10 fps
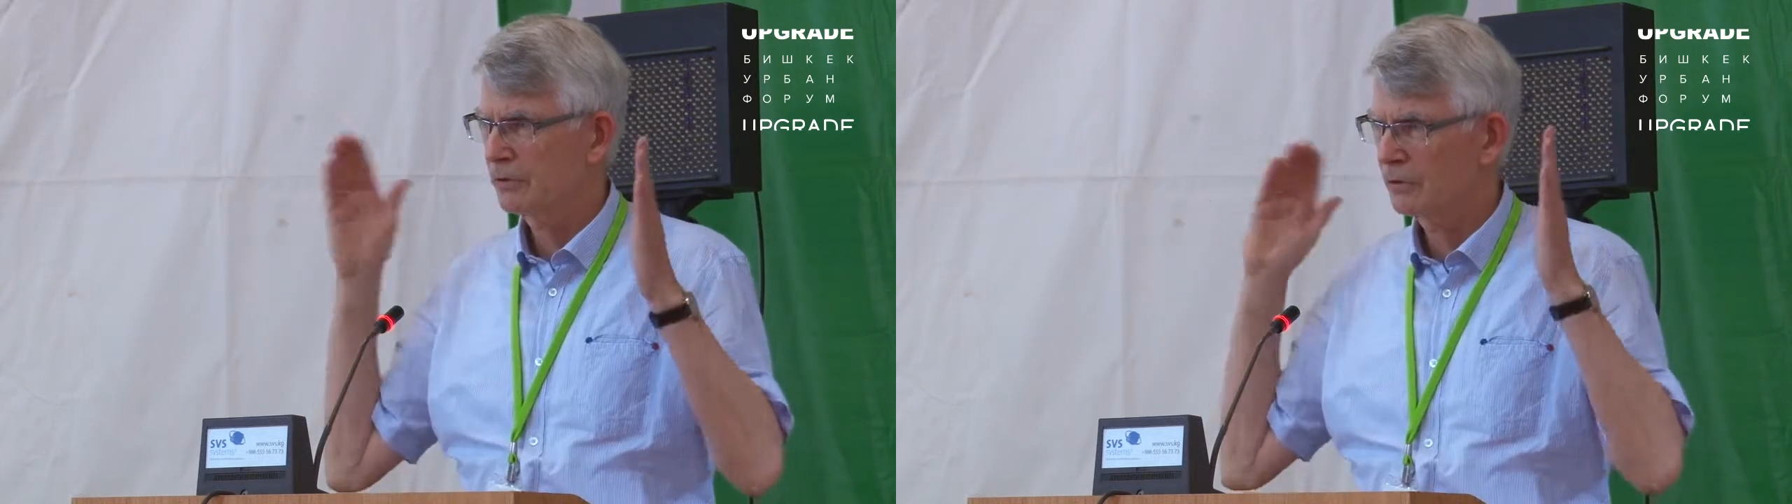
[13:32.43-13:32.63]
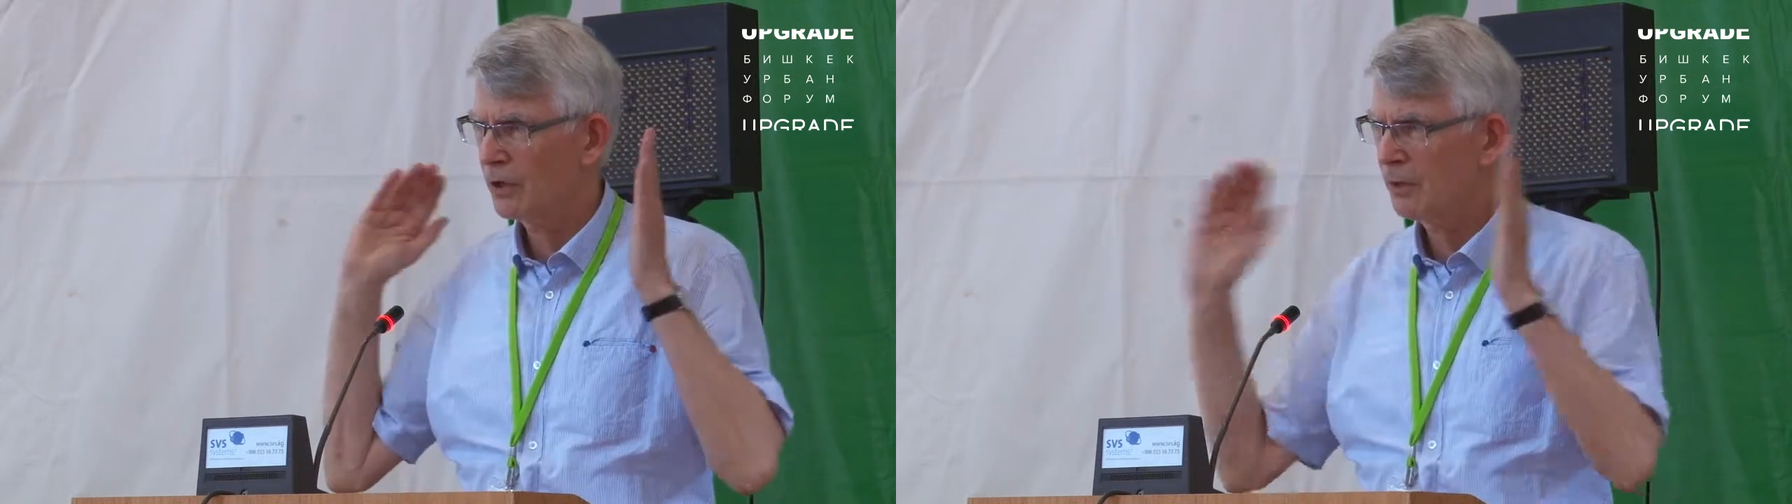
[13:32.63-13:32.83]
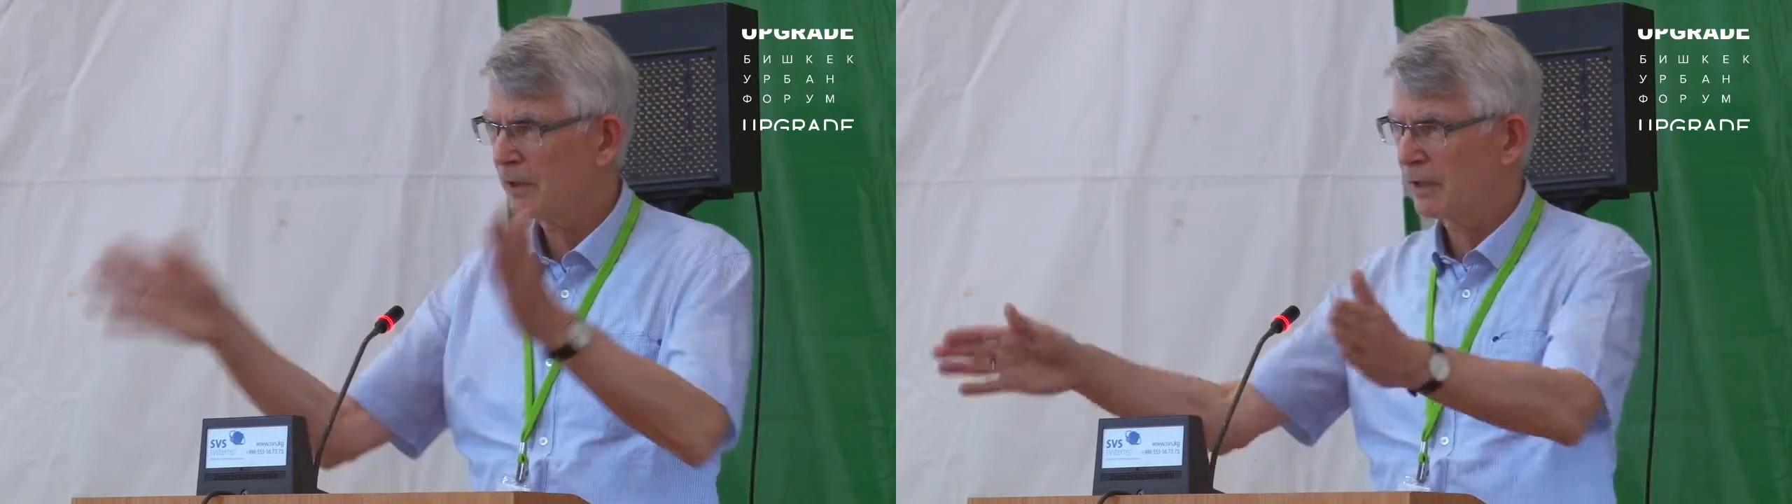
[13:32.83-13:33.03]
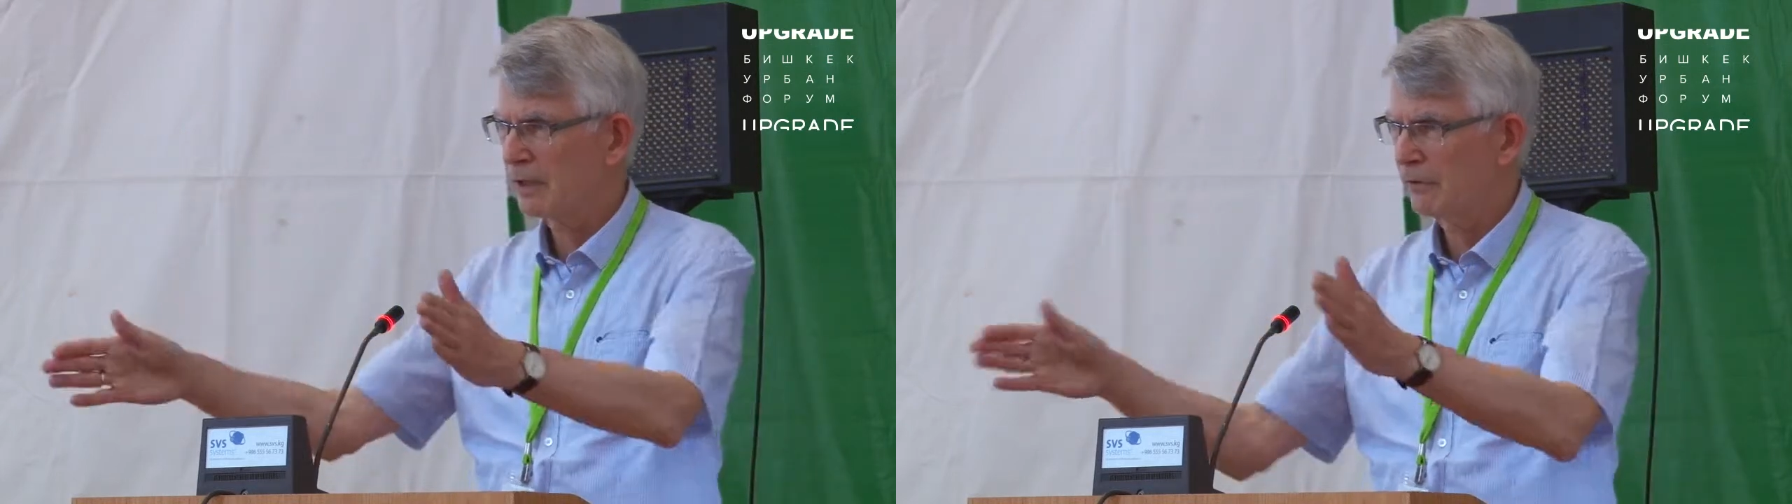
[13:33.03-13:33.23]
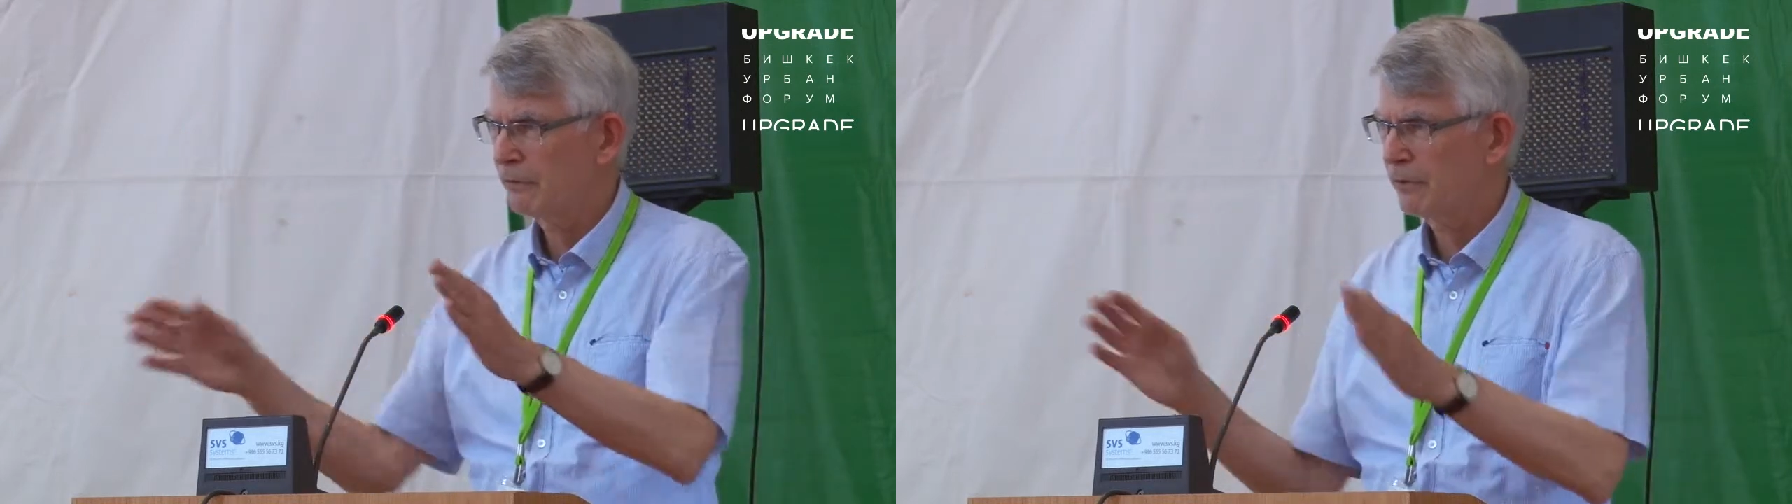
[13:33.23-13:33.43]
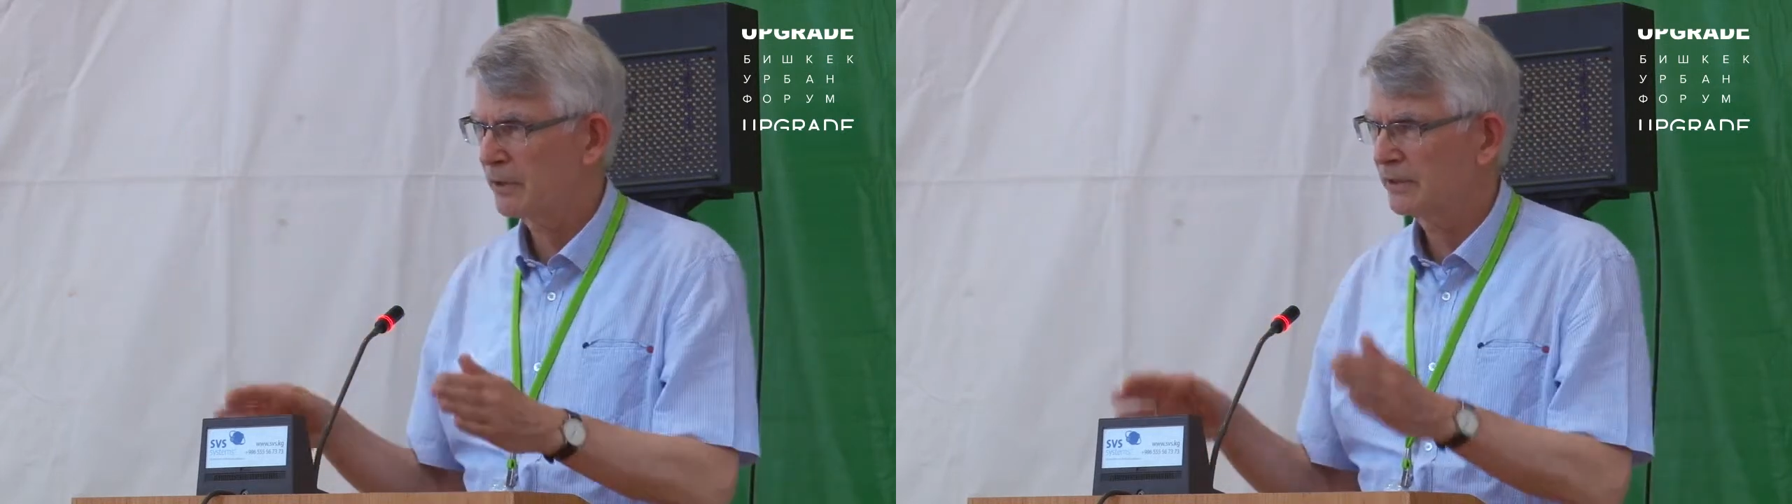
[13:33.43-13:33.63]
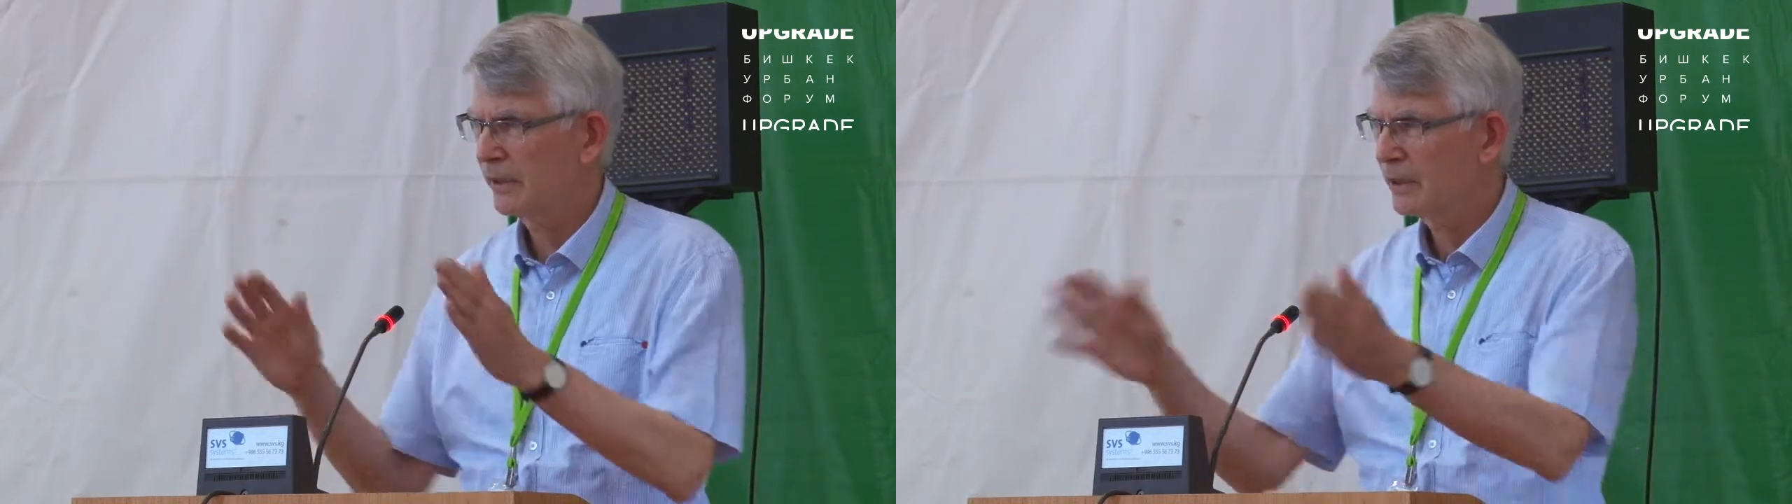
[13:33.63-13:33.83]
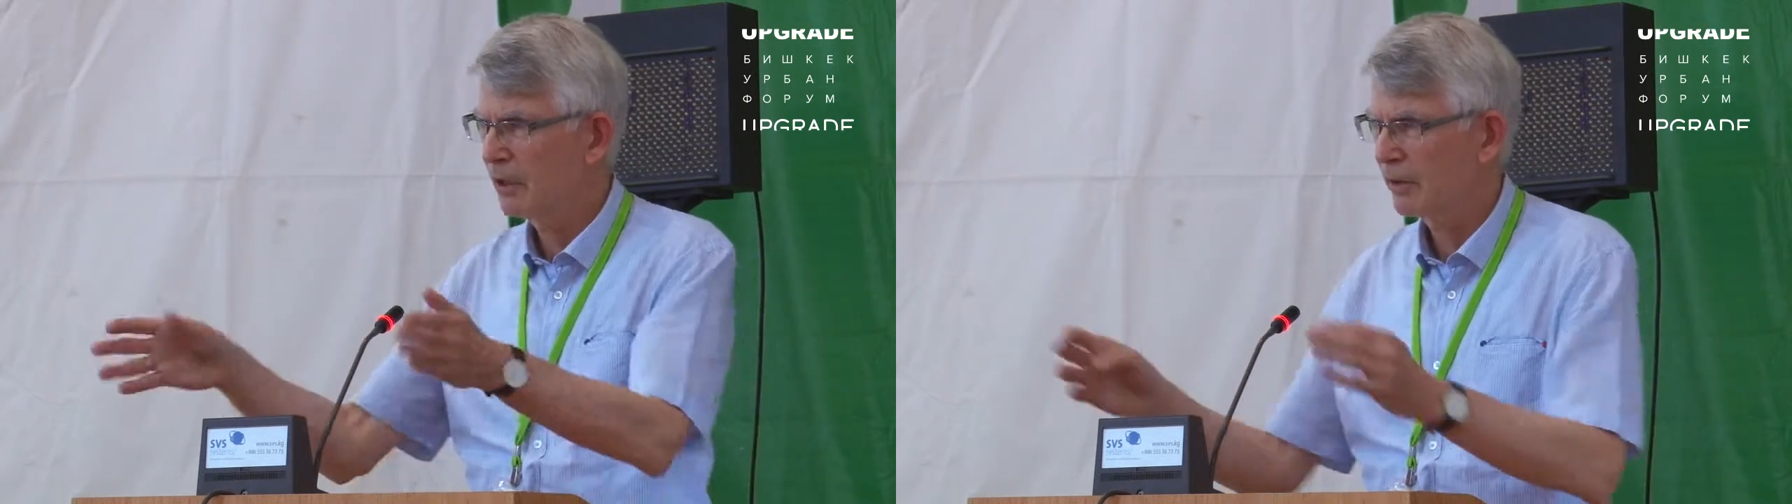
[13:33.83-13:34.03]
terminal for
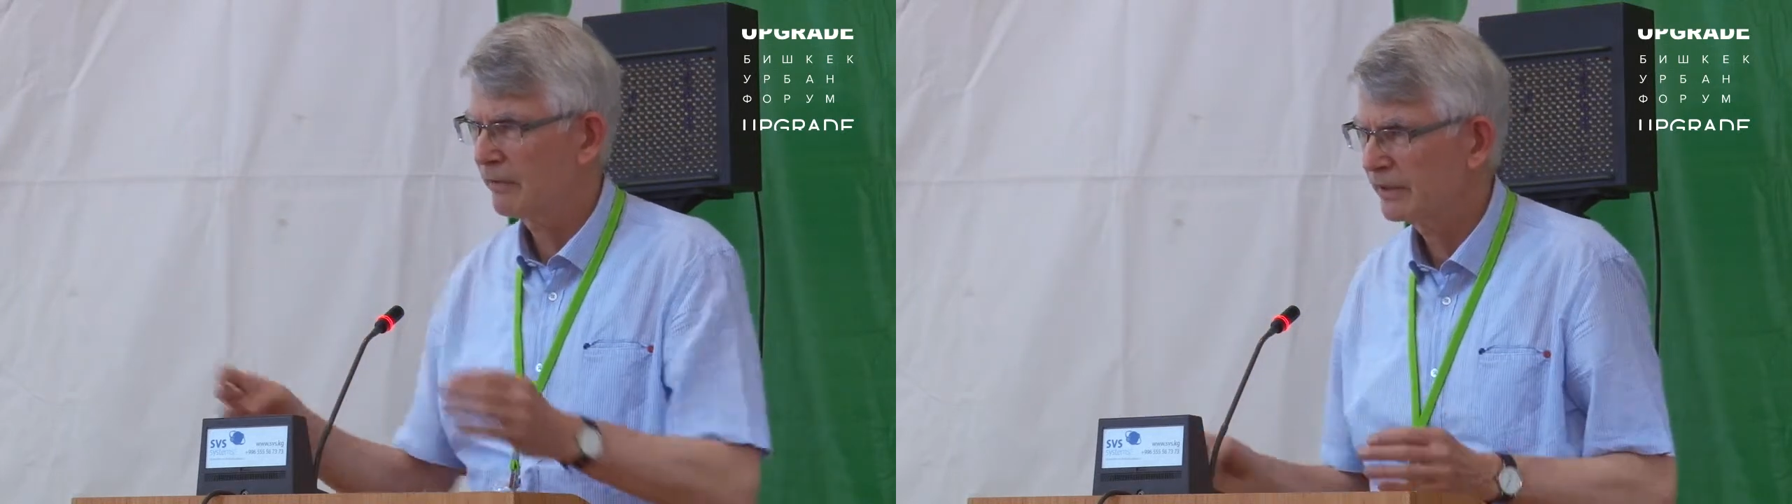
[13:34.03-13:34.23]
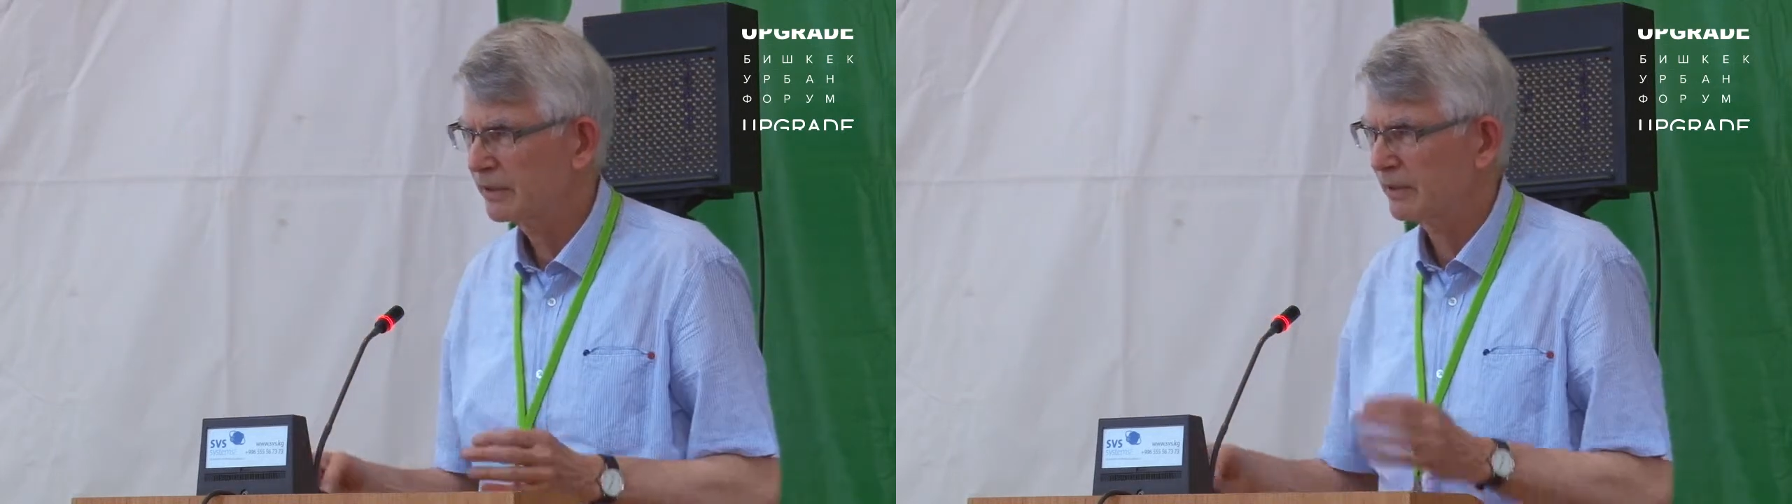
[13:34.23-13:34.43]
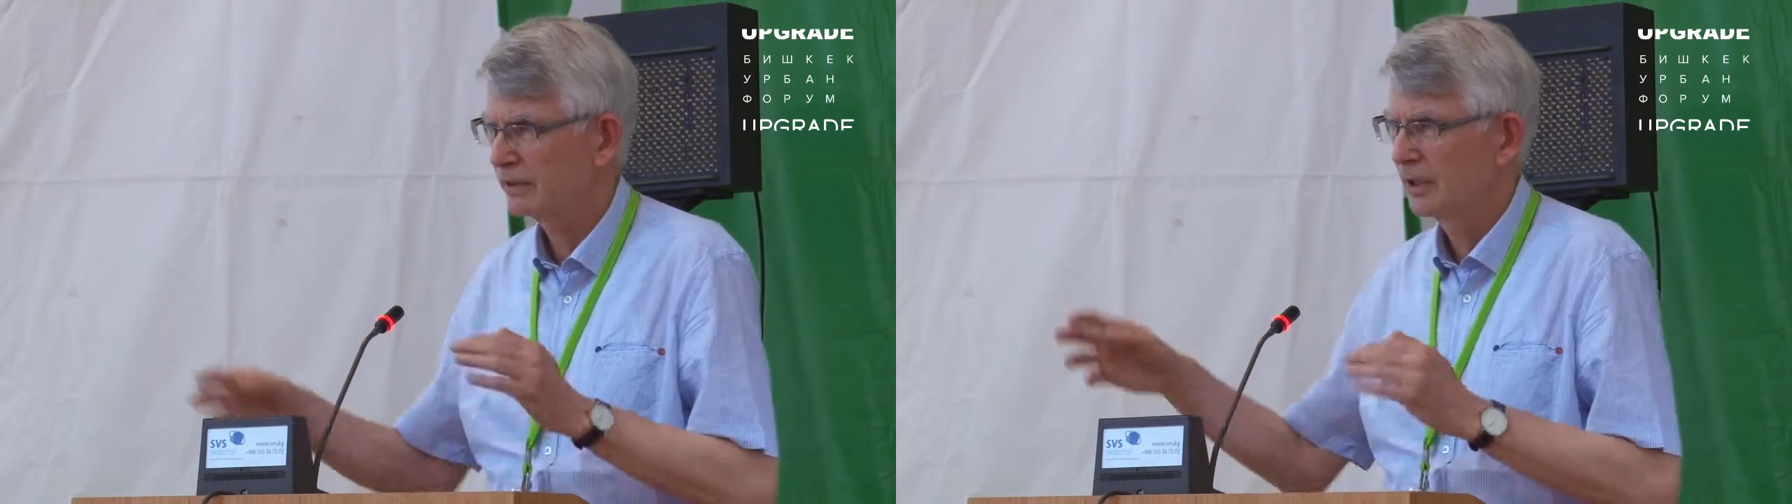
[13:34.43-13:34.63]
sea-going vessels.